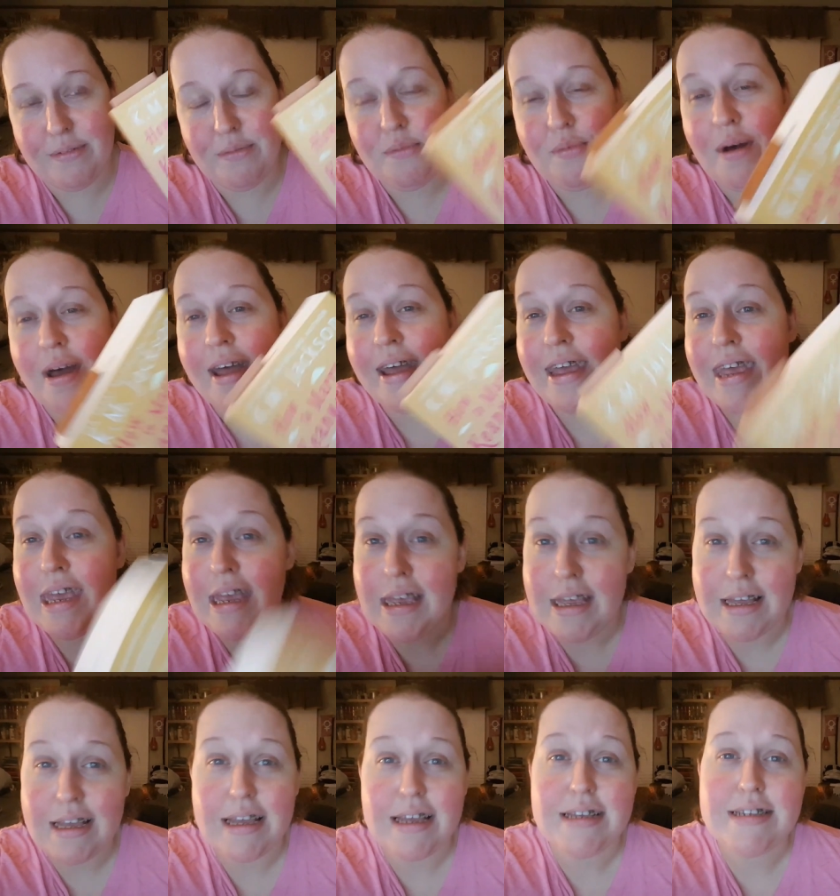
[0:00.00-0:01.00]
Why
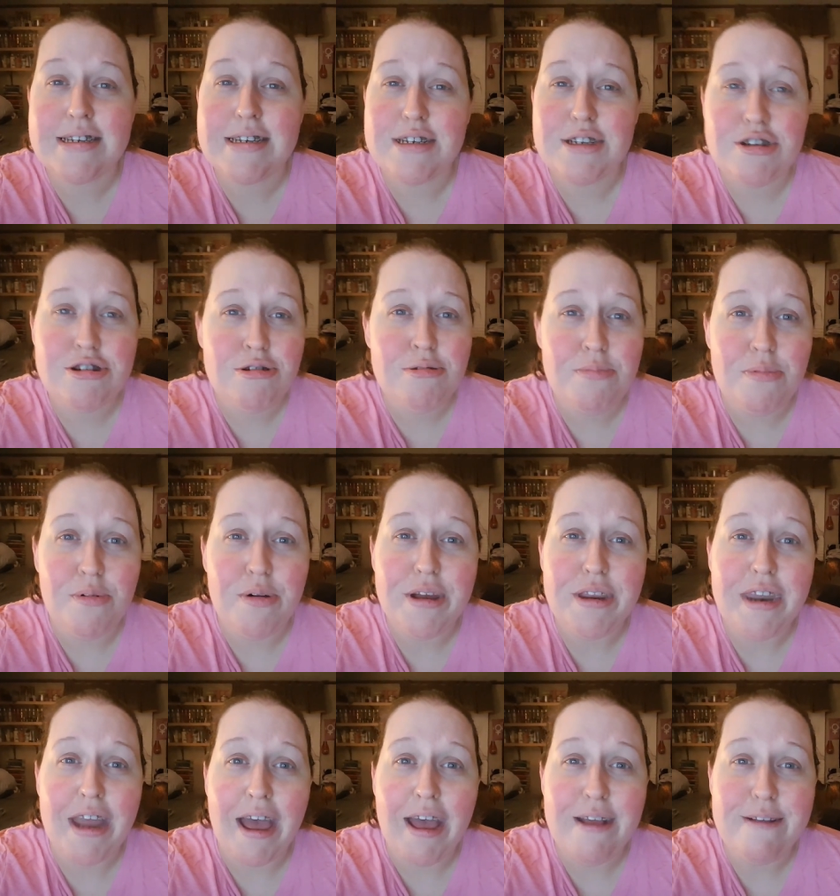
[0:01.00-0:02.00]
is it
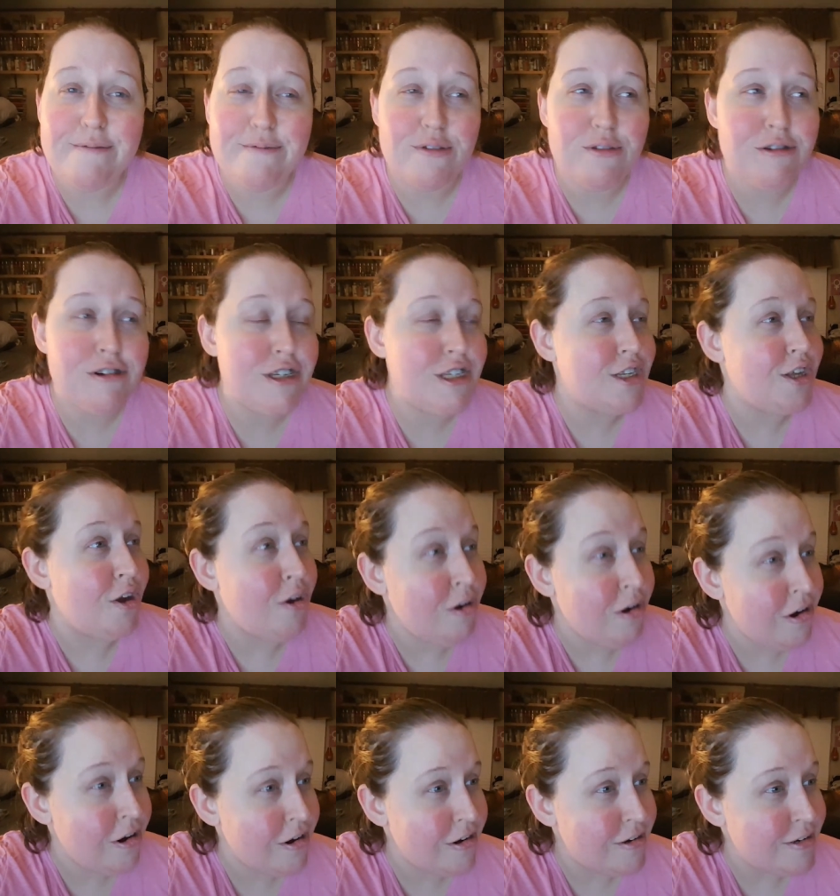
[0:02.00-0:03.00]
2.94
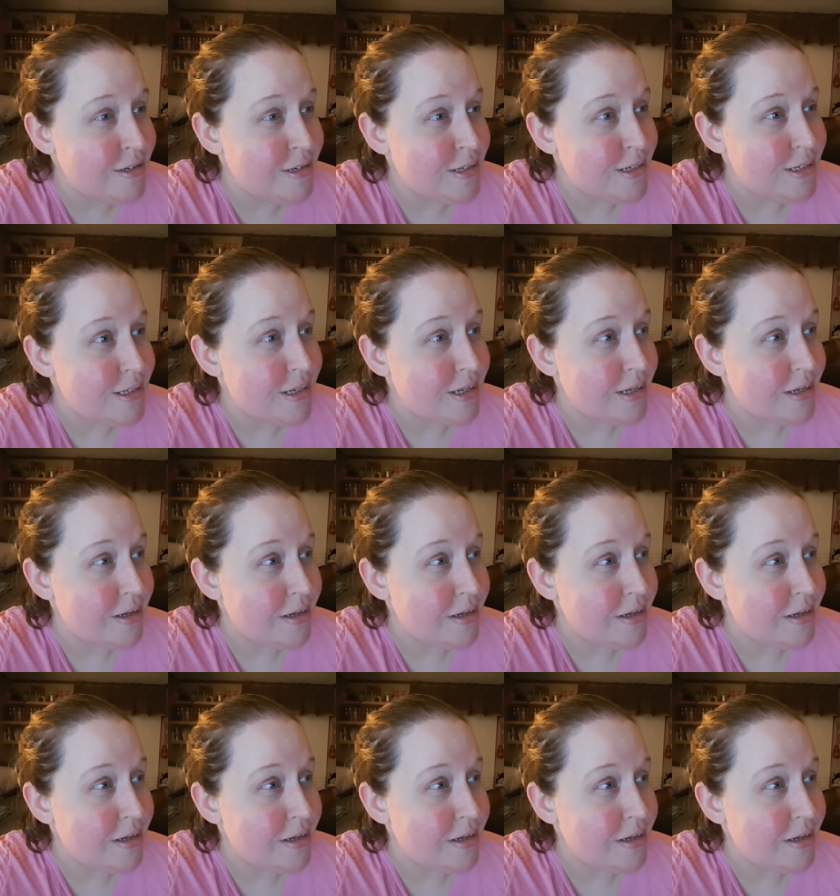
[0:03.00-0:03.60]
stars?